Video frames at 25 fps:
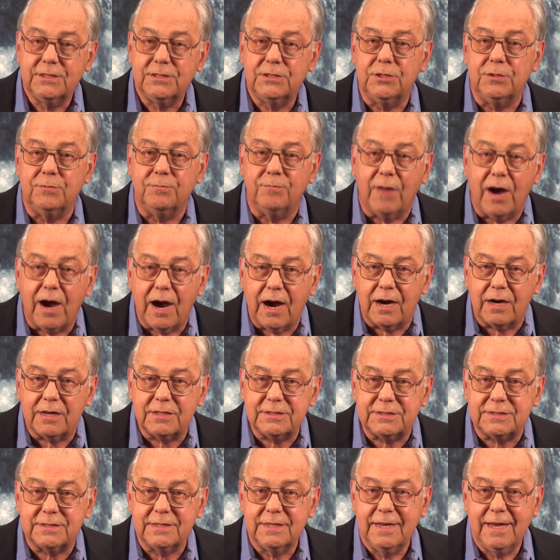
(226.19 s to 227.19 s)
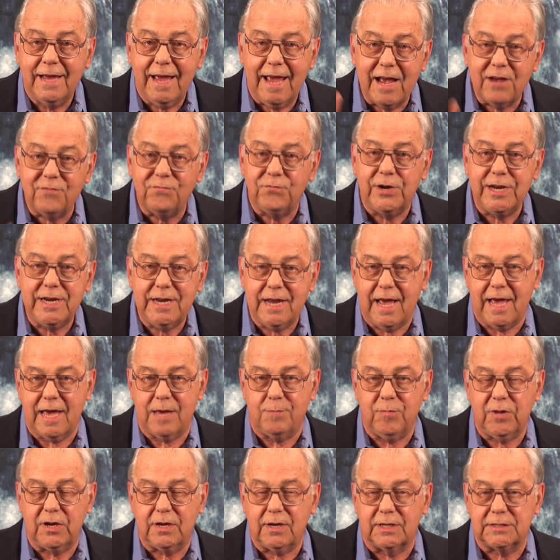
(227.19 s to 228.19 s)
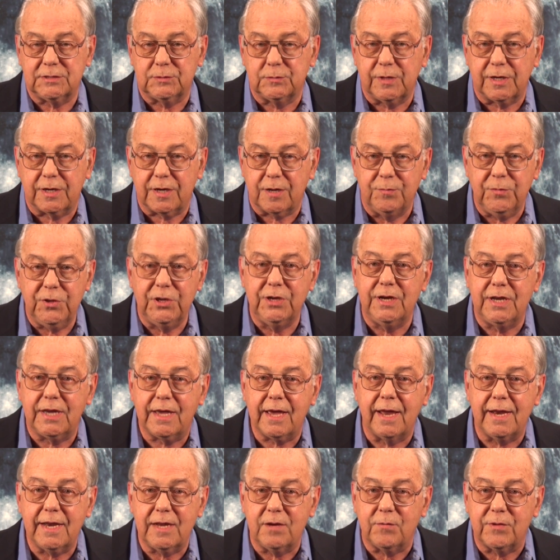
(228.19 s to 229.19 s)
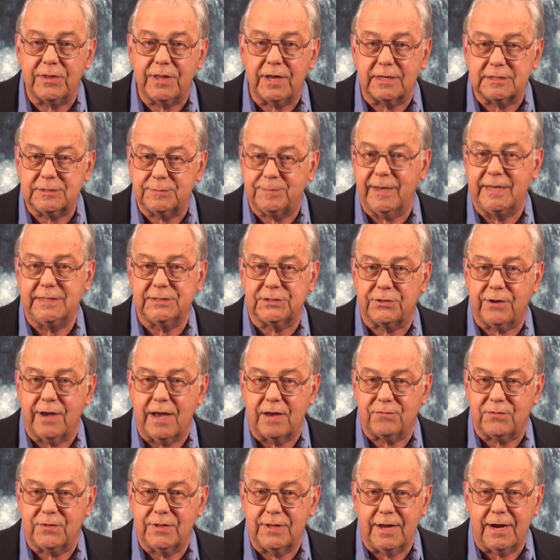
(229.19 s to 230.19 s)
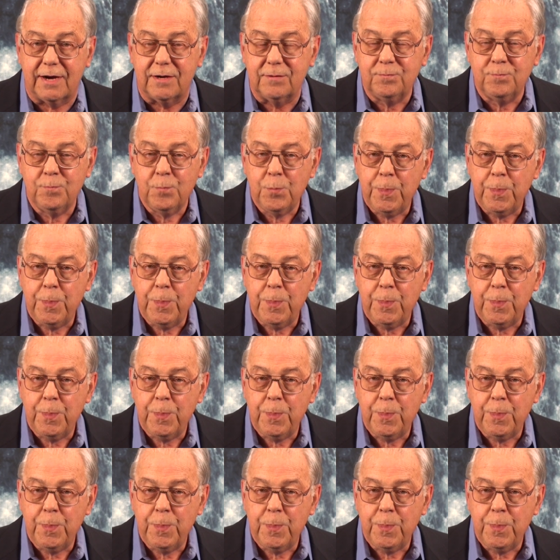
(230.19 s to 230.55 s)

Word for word: to Mars every day because we're communicating with our spacecraft there.